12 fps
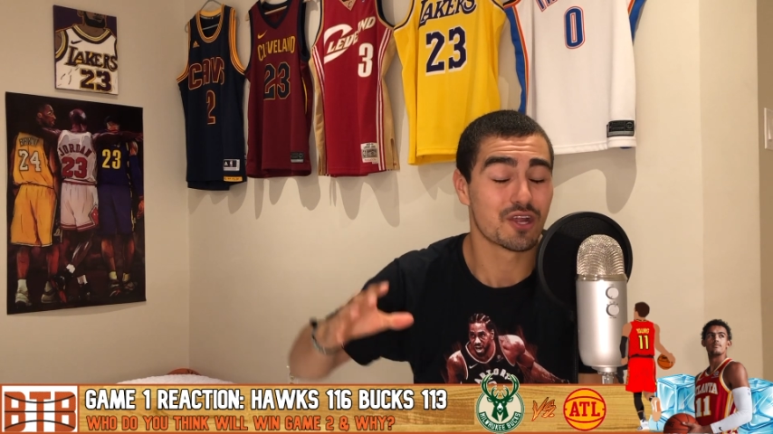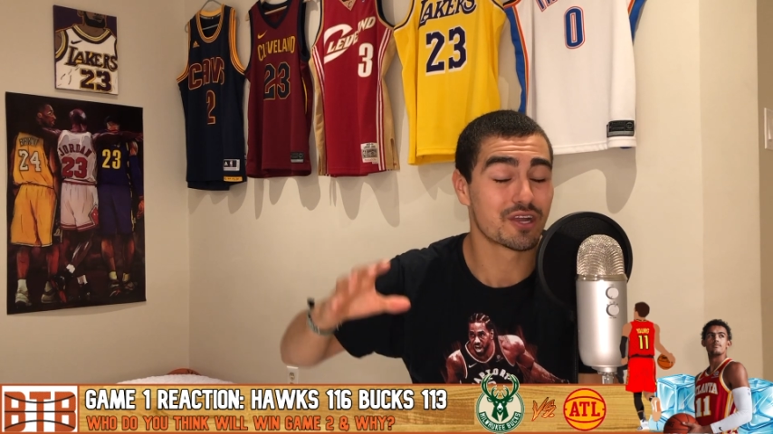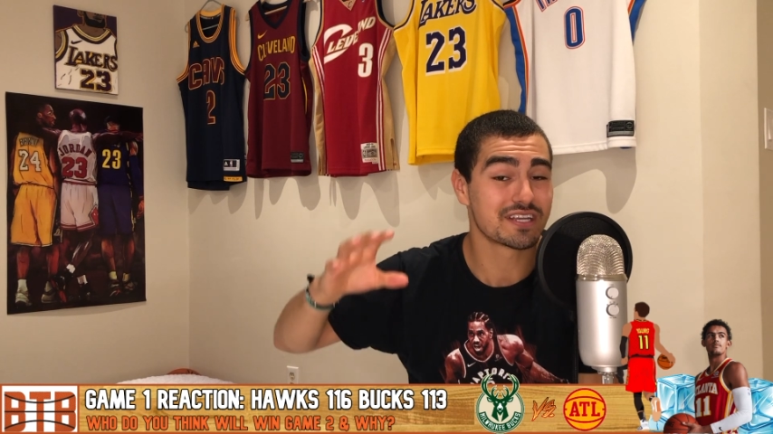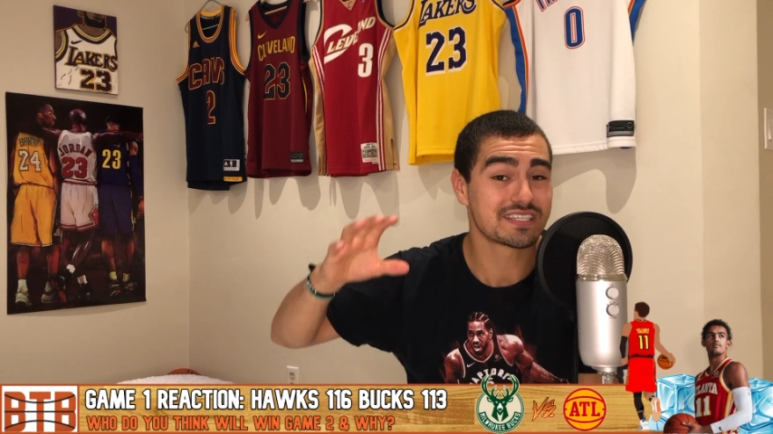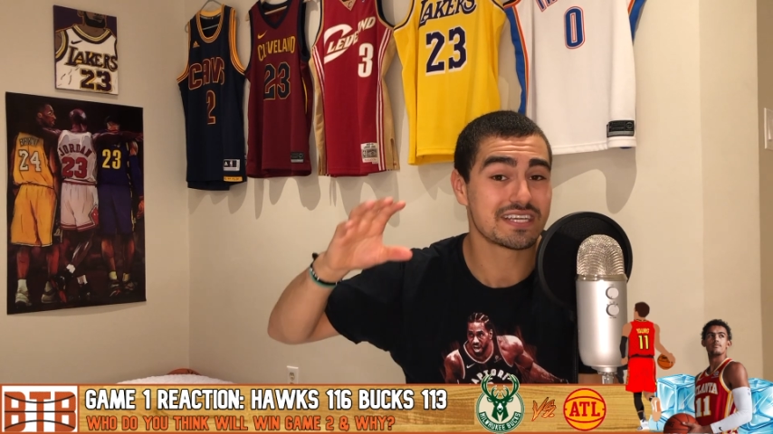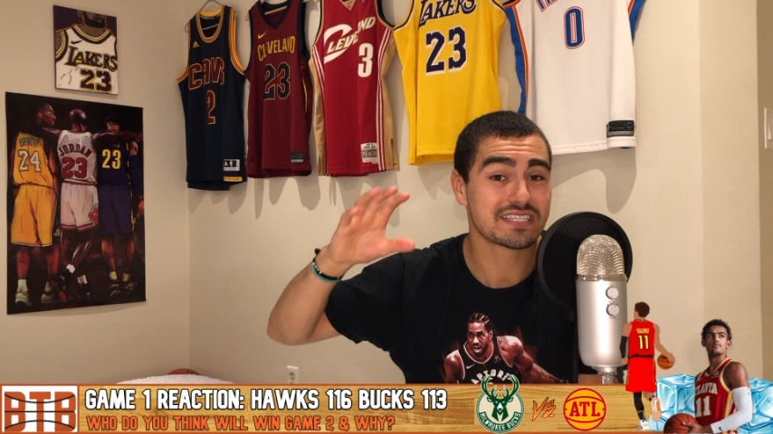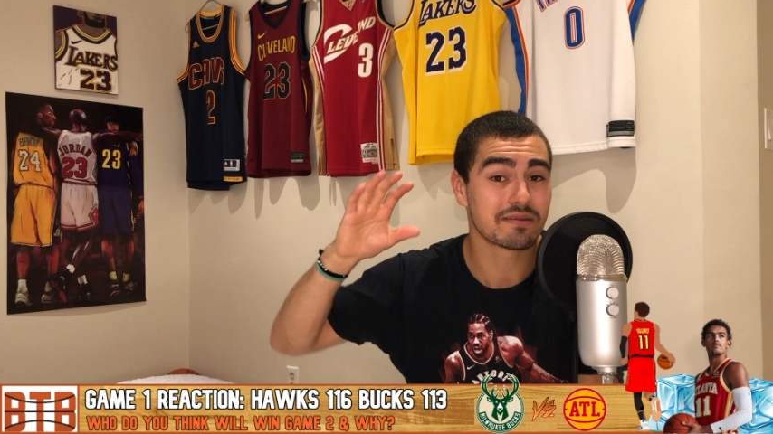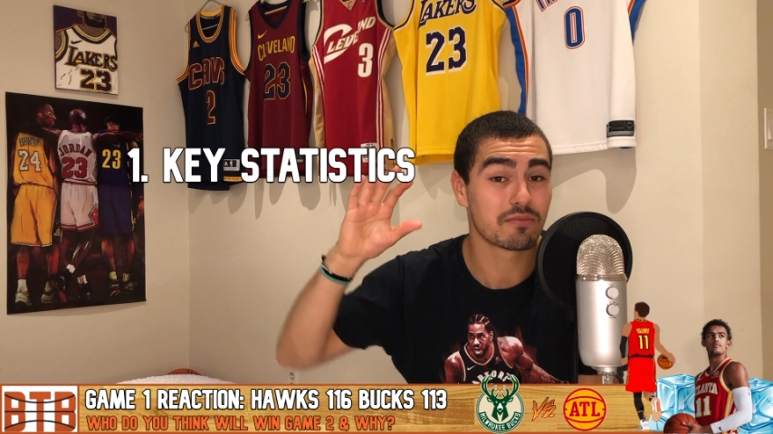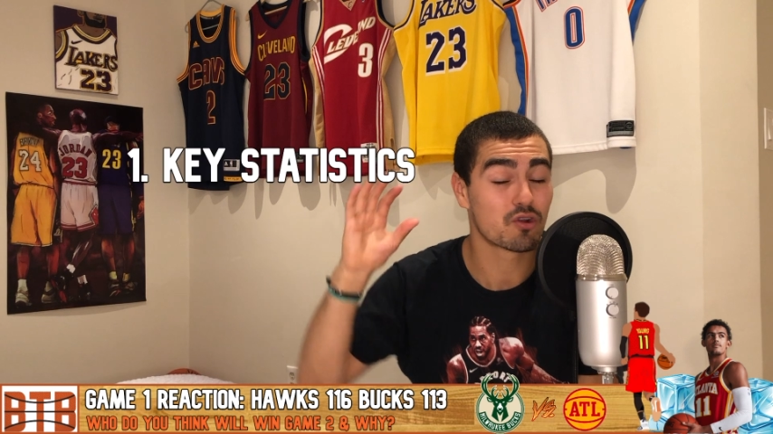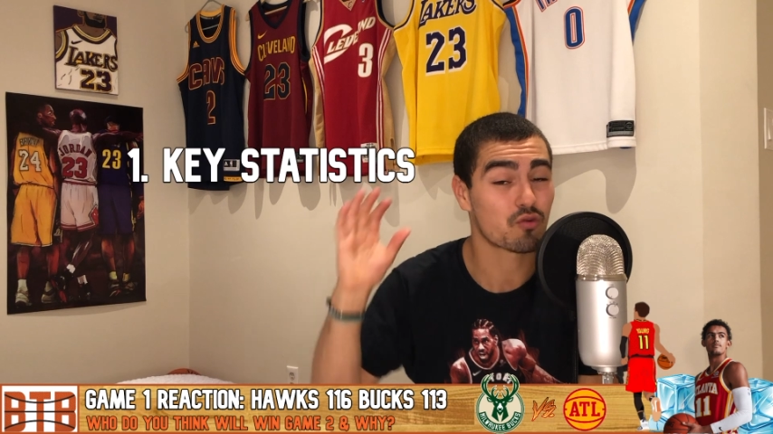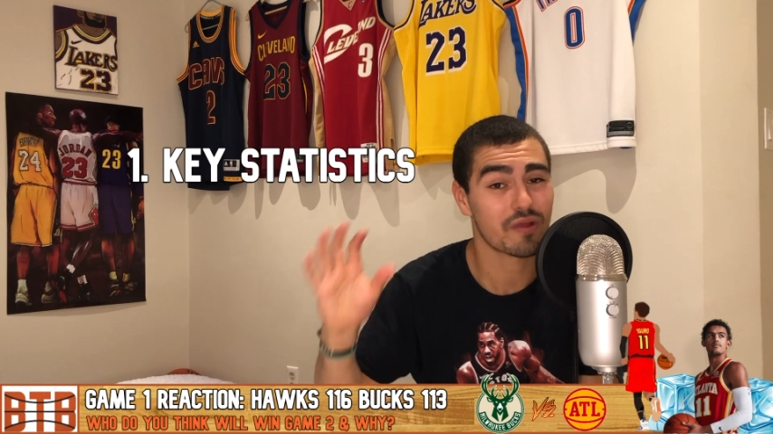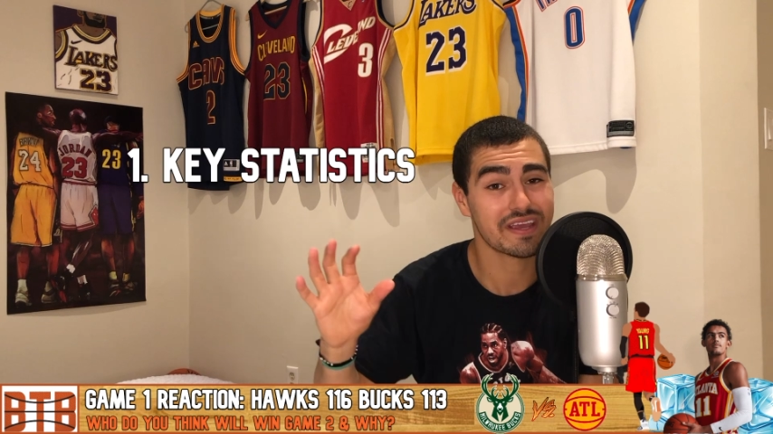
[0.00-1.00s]
going to see some
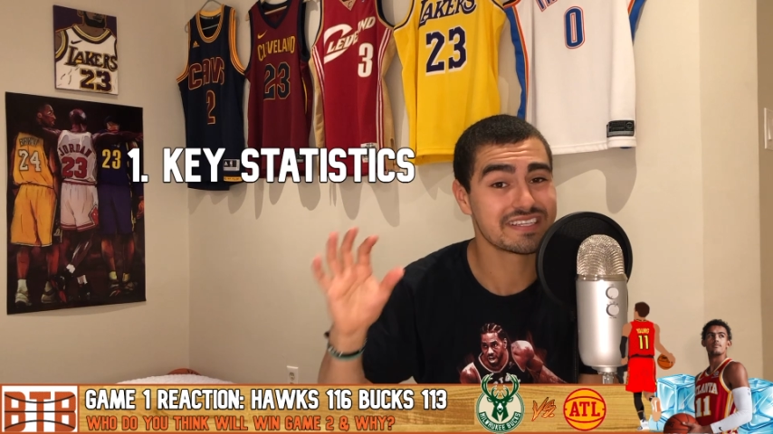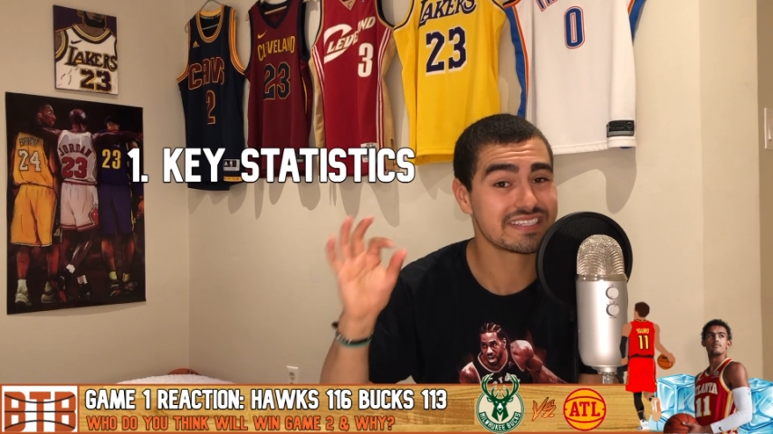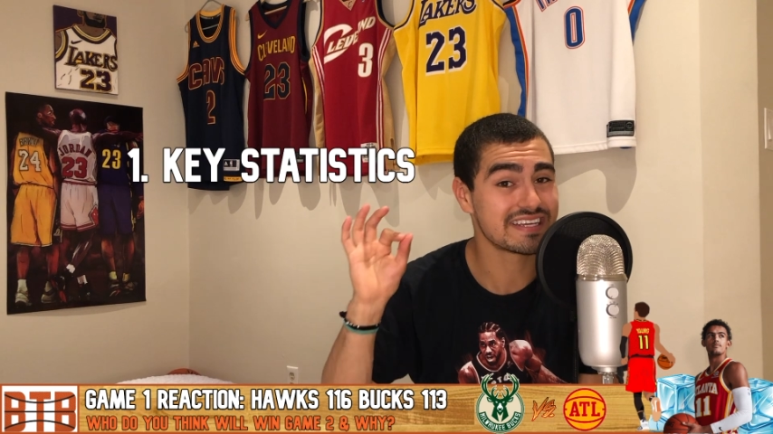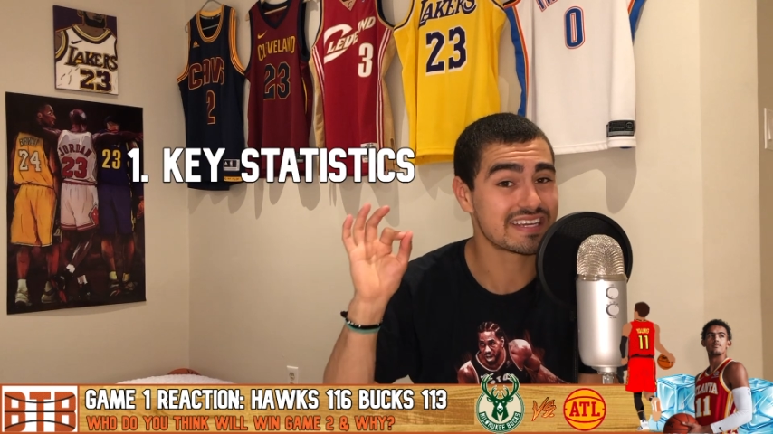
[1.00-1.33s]
crazy